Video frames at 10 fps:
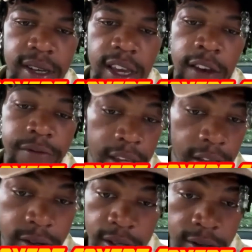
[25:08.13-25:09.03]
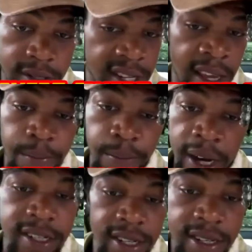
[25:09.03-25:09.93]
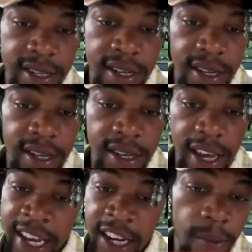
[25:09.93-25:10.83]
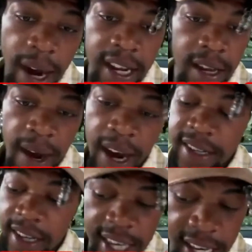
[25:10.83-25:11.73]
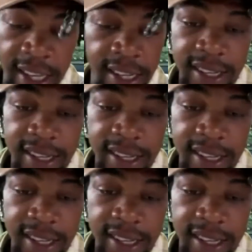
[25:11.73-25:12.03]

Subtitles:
If they use those punches, ain't nobody in boxing kicking.